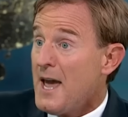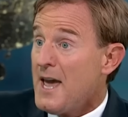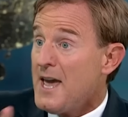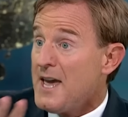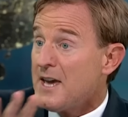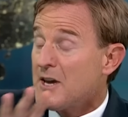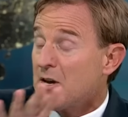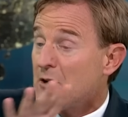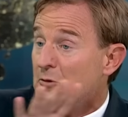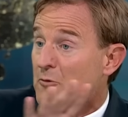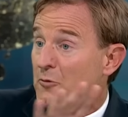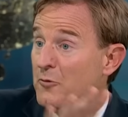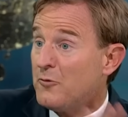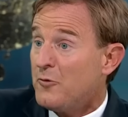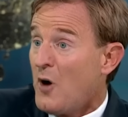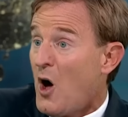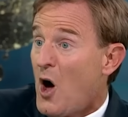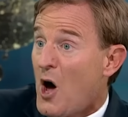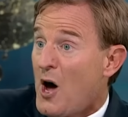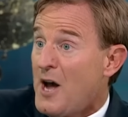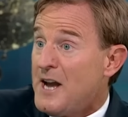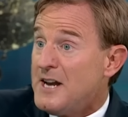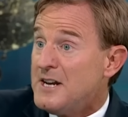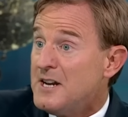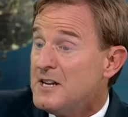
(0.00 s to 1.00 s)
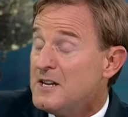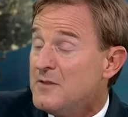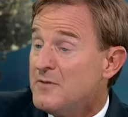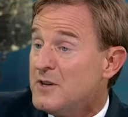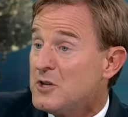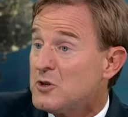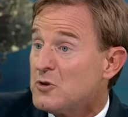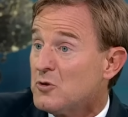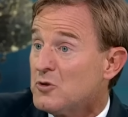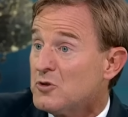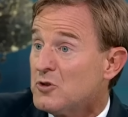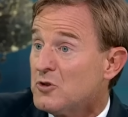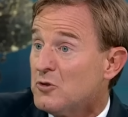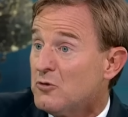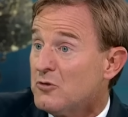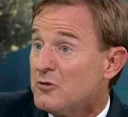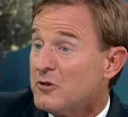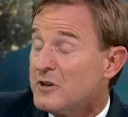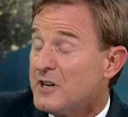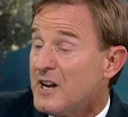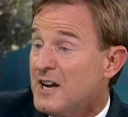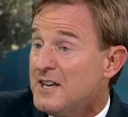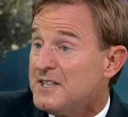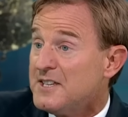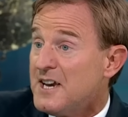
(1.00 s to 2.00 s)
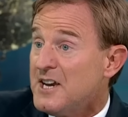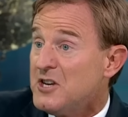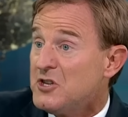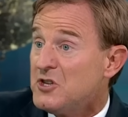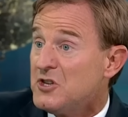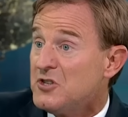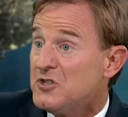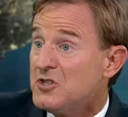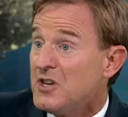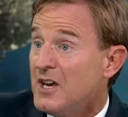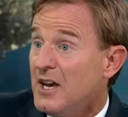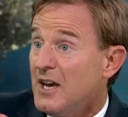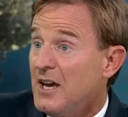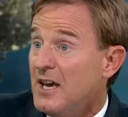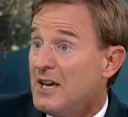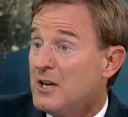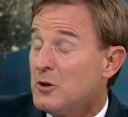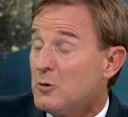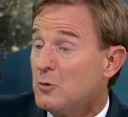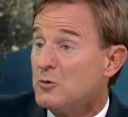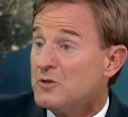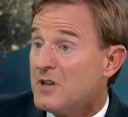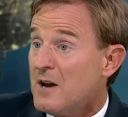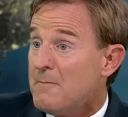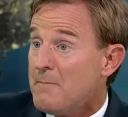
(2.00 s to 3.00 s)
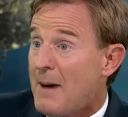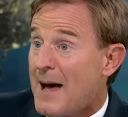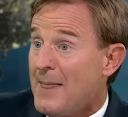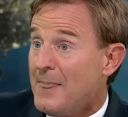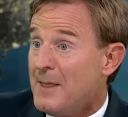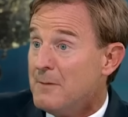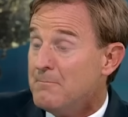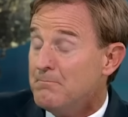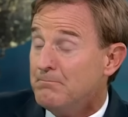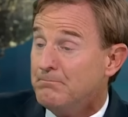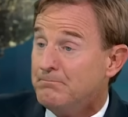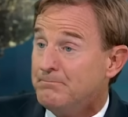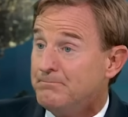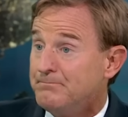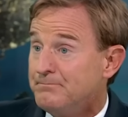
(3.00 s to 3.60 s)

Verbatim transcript: It can fine individuals or organisations, it can also ban them.